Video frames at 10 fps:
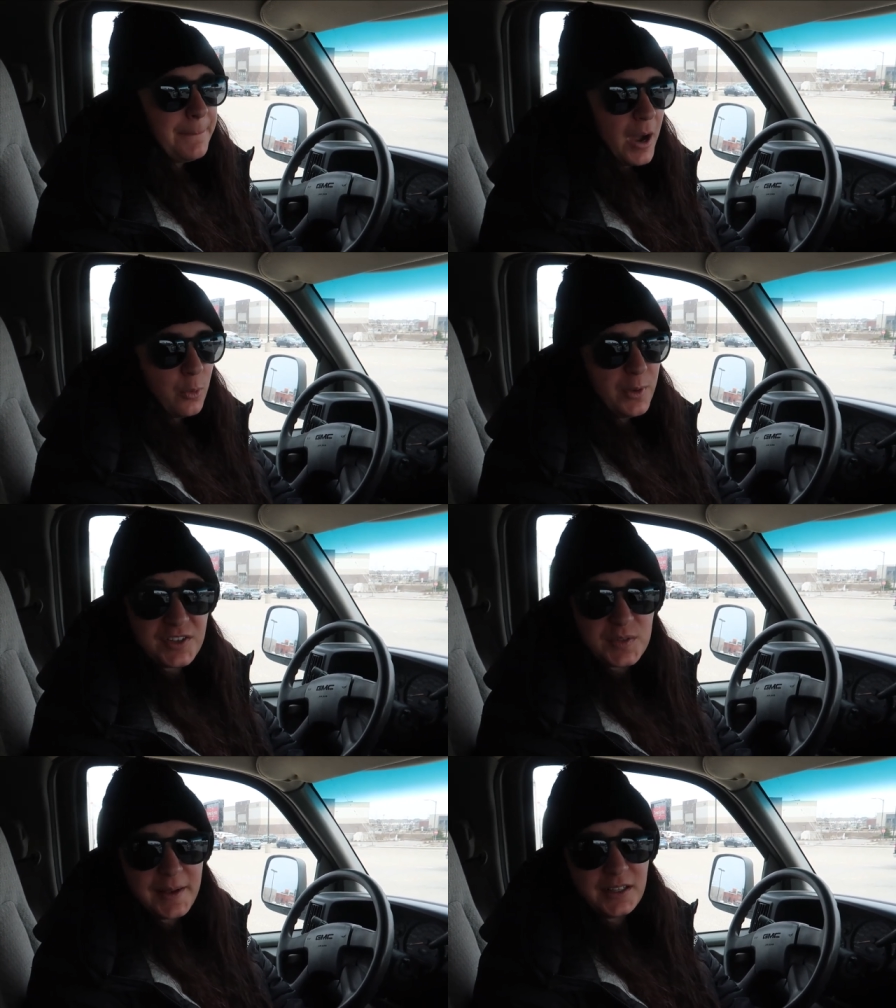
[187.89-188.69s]
But
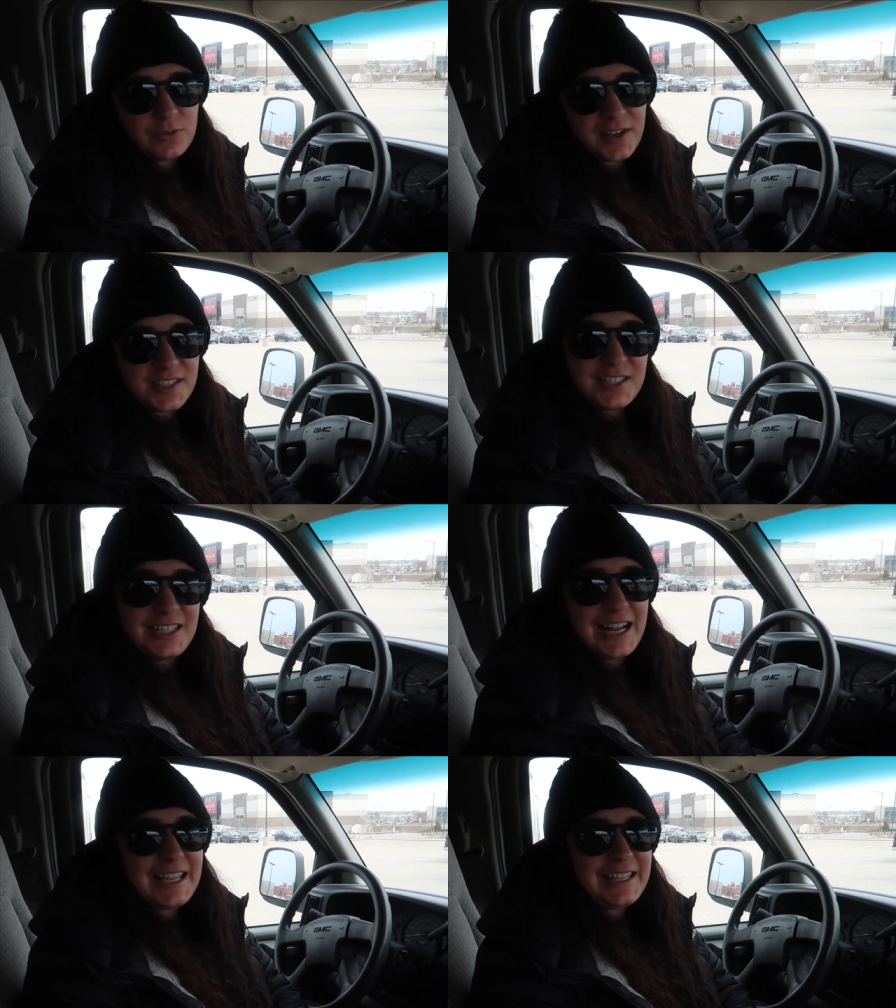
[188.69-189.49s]
we are spending the rest of
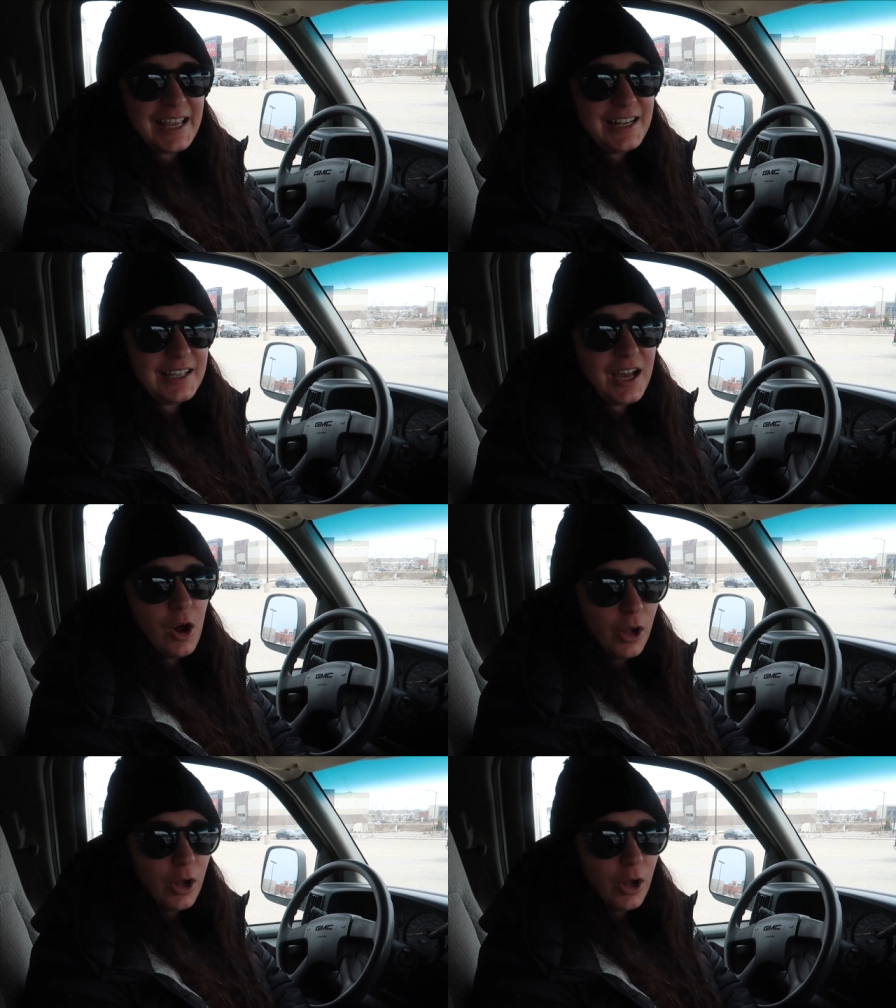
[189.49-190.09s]
today getting